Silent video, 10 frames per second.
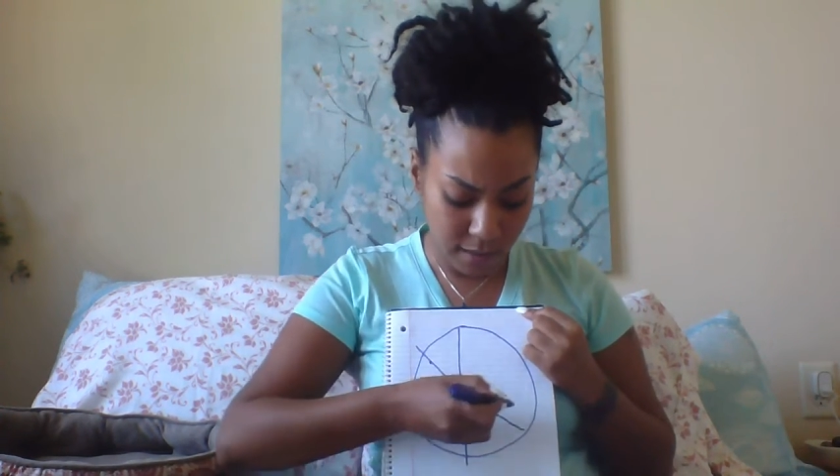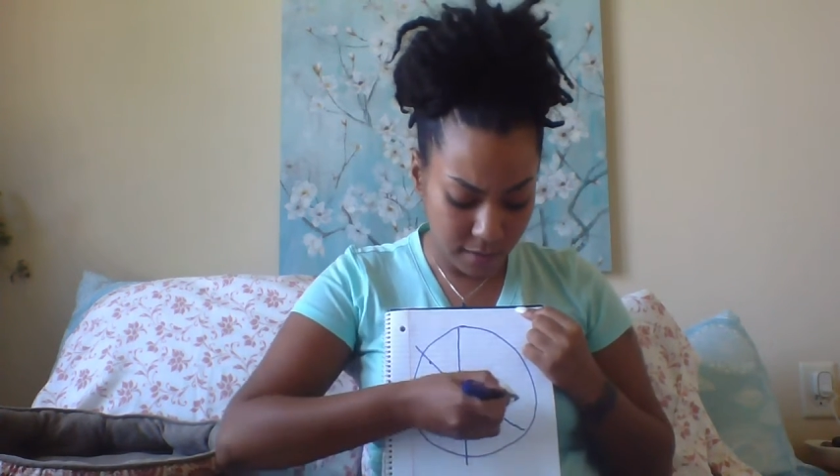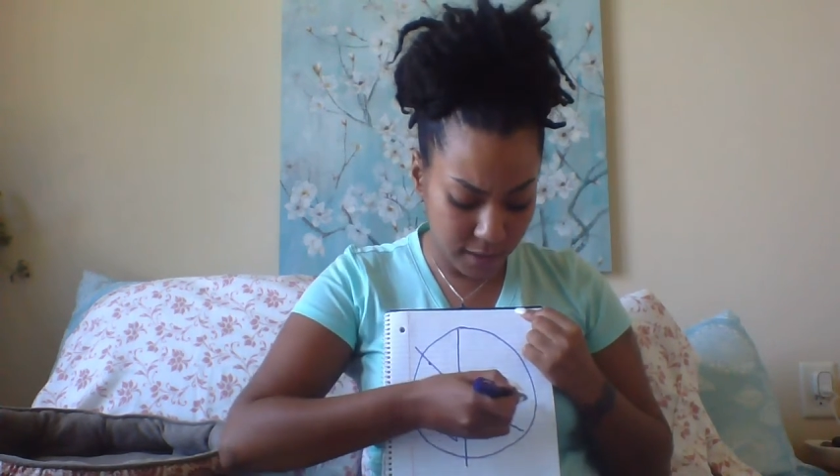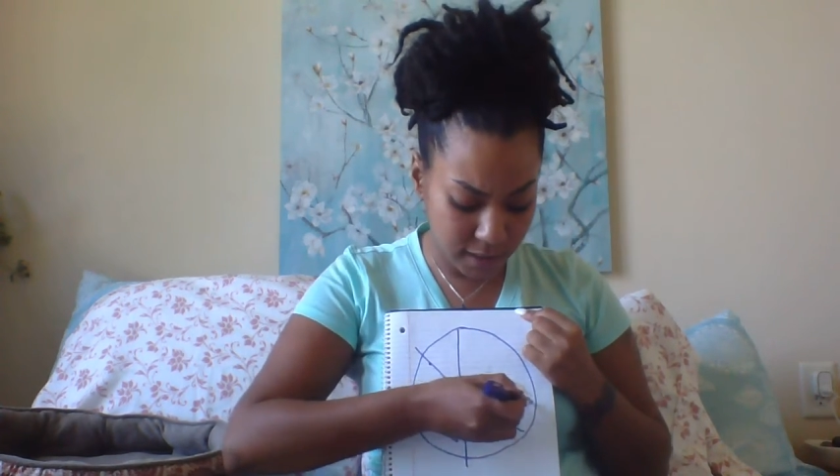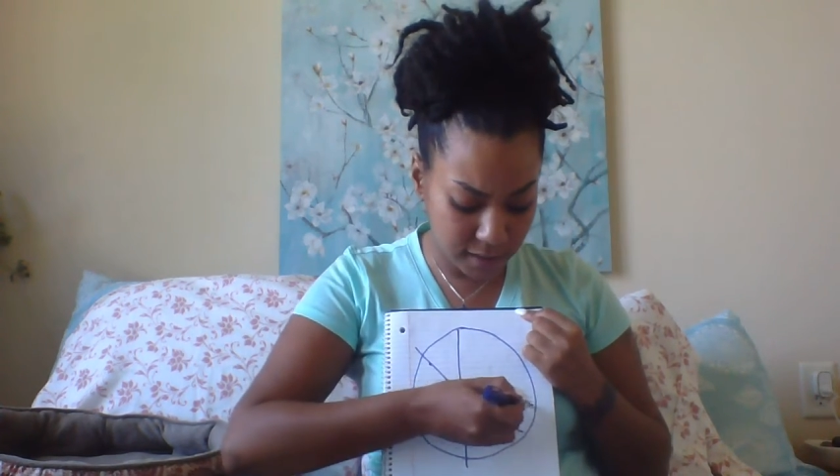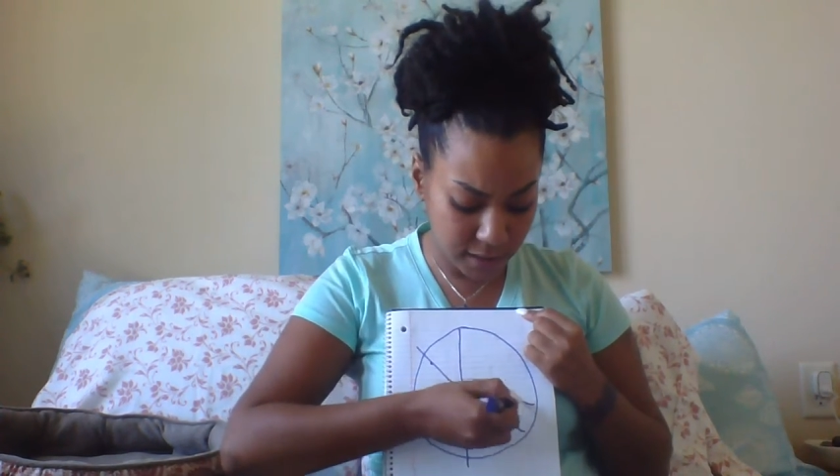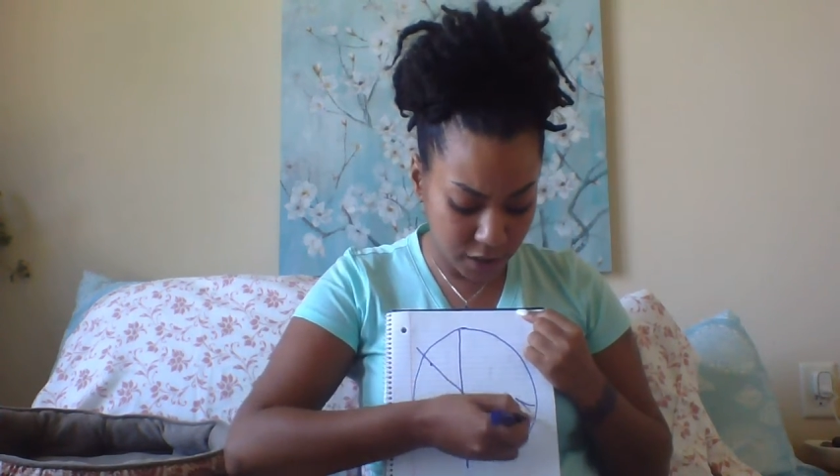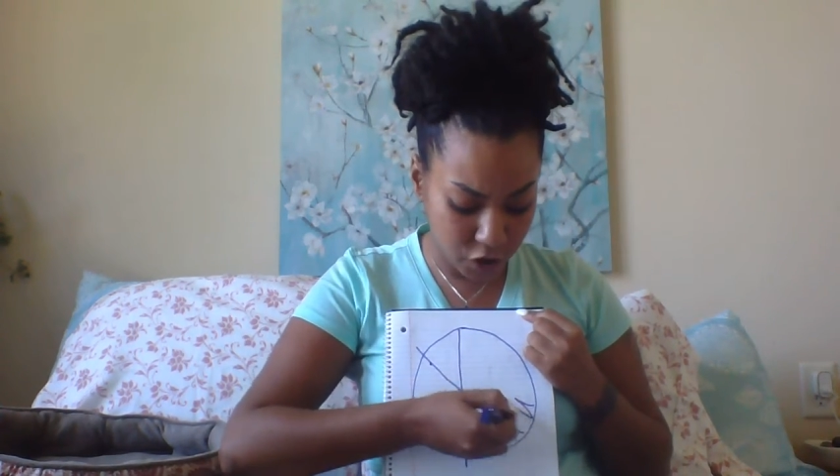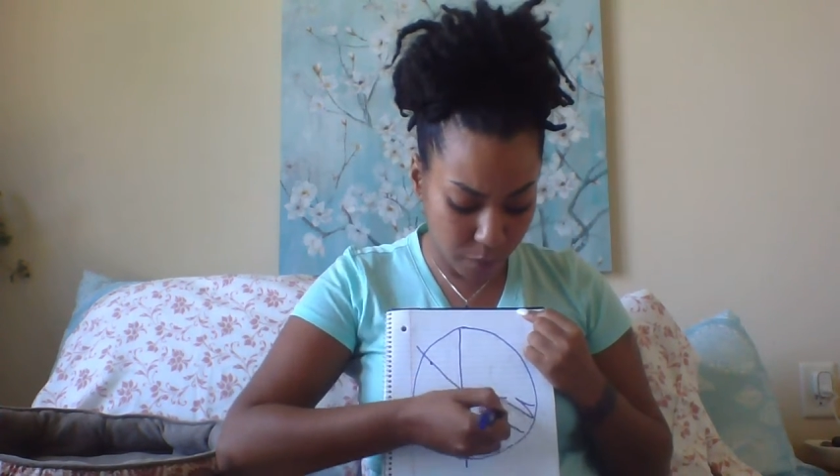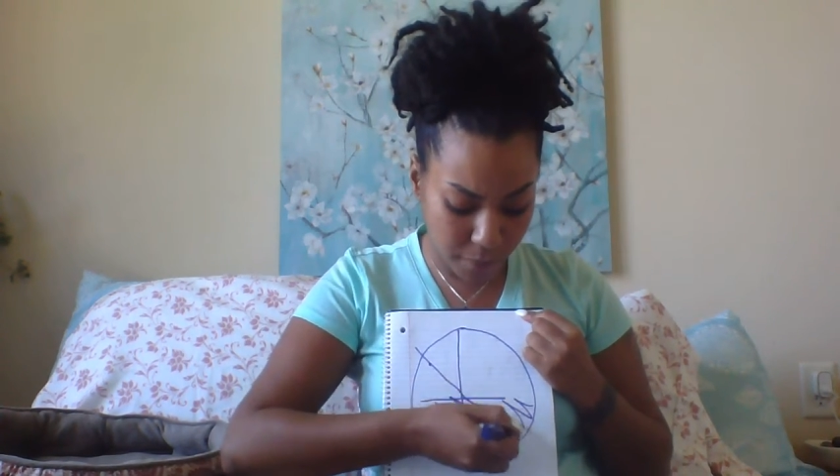This
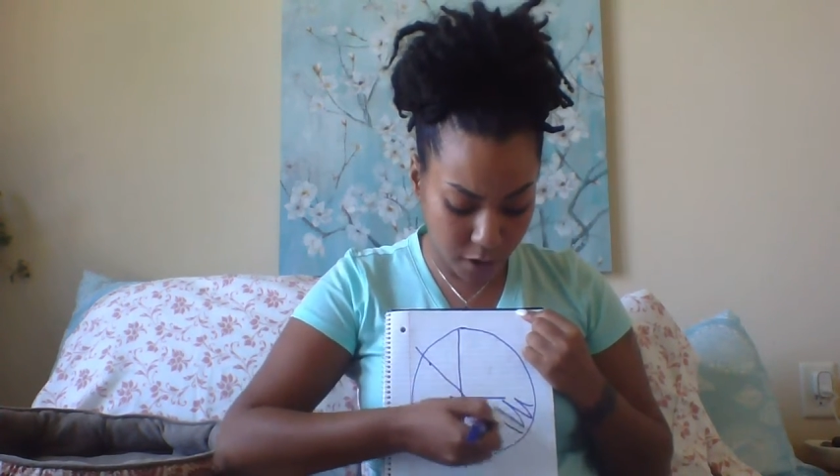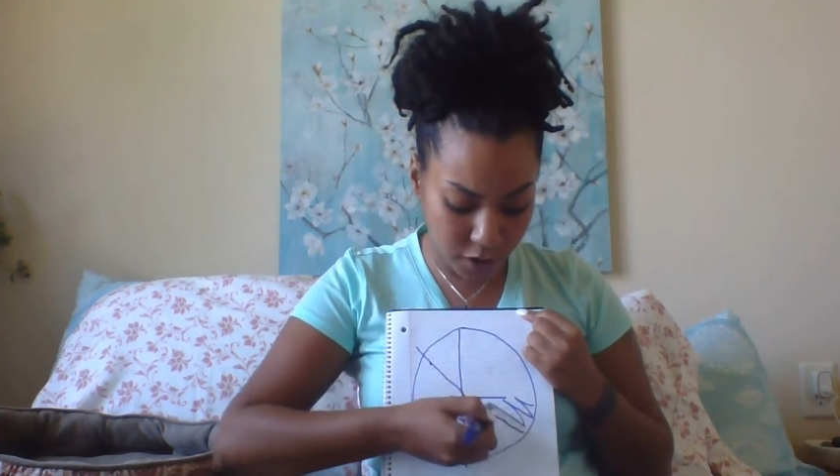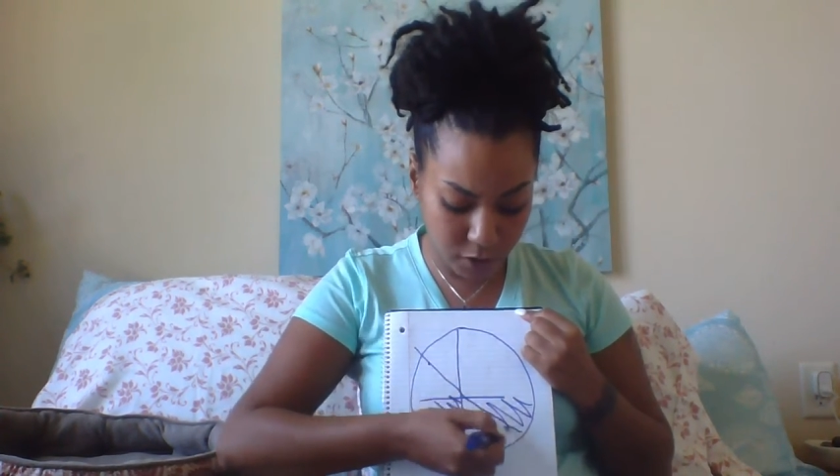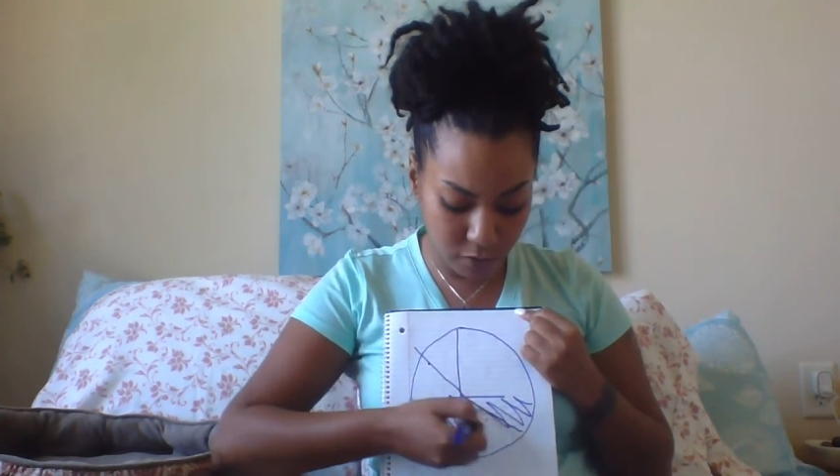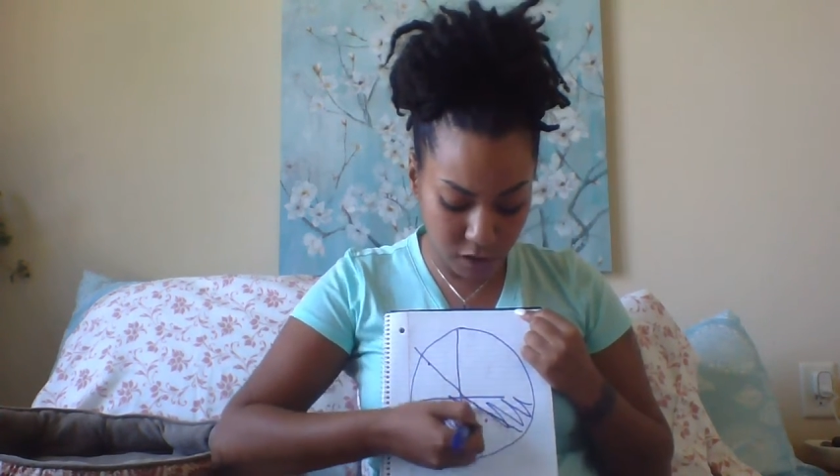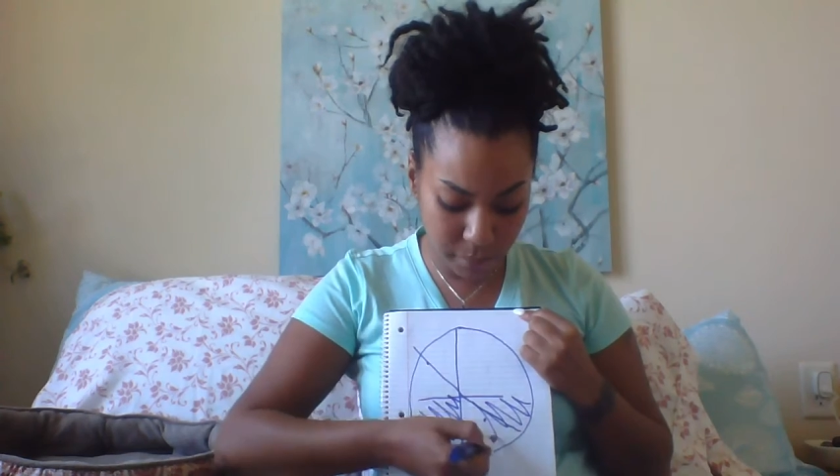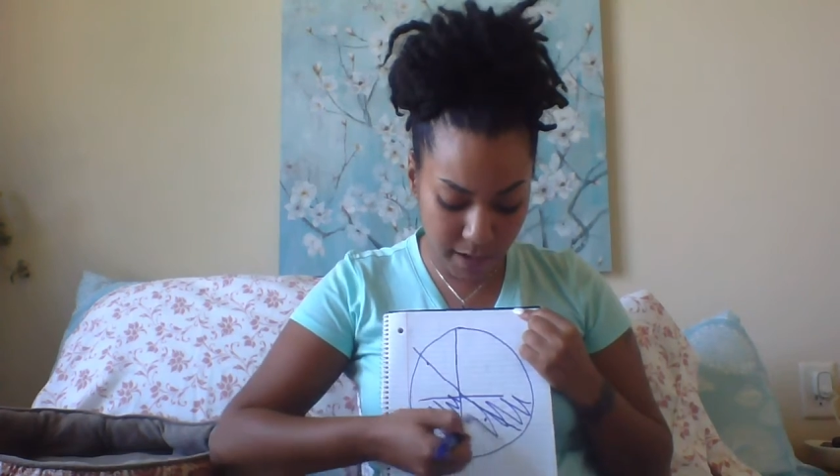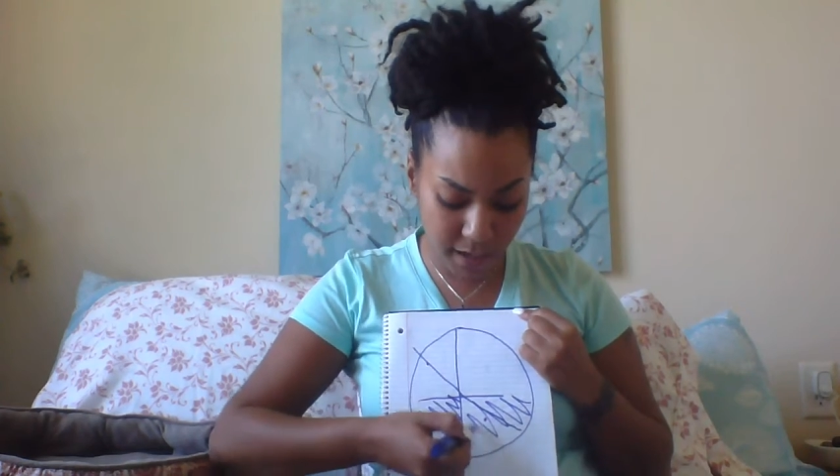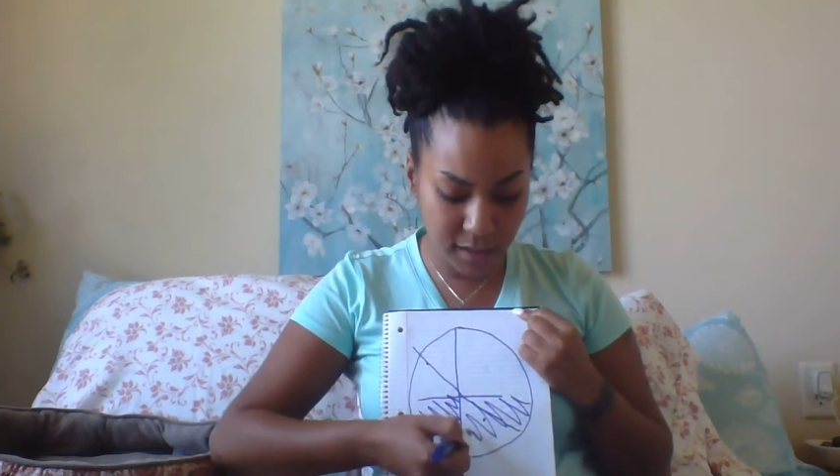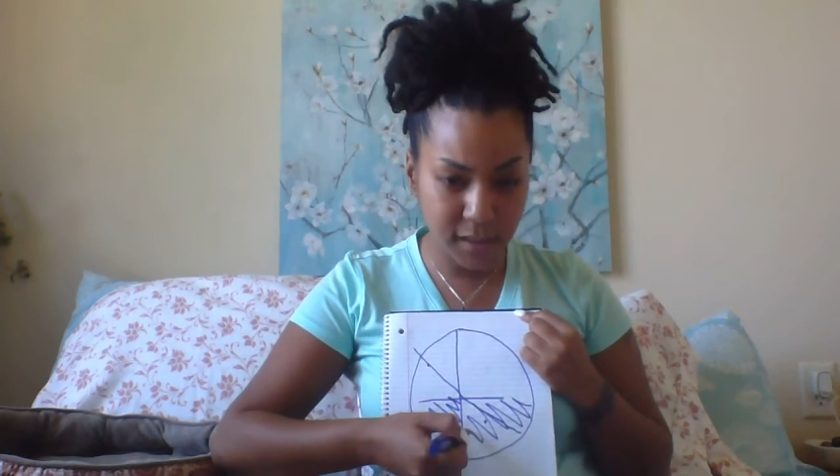is your personal
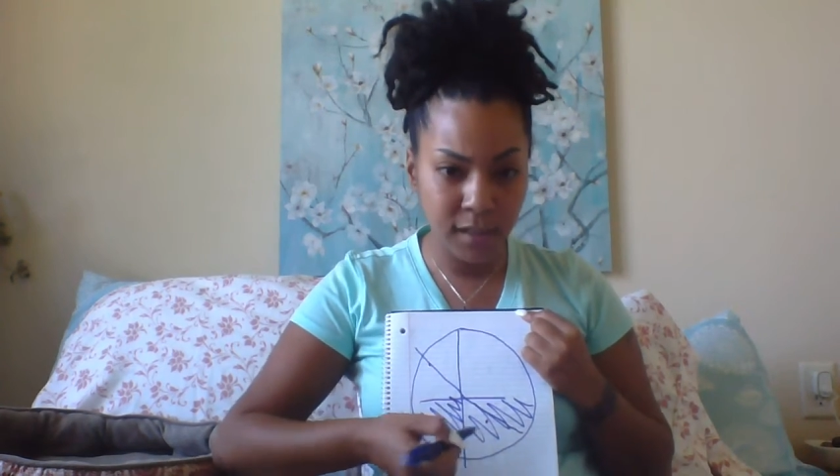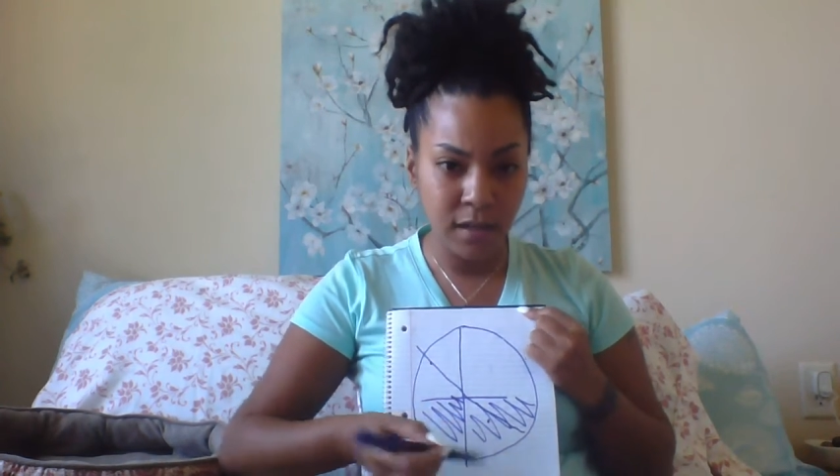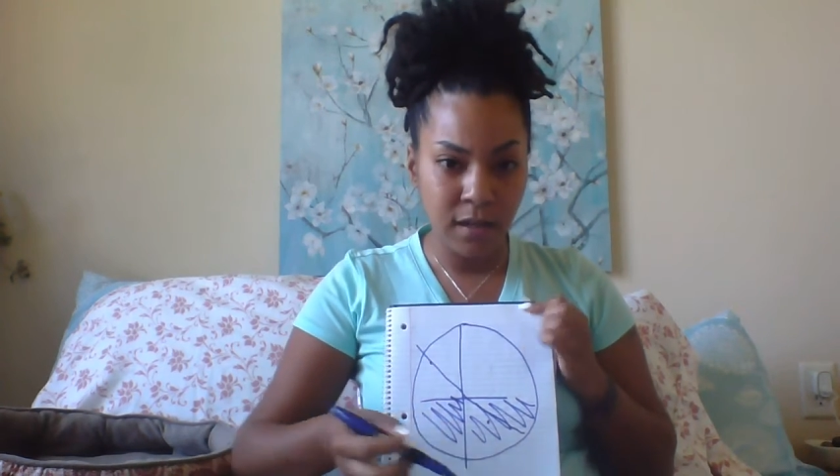space.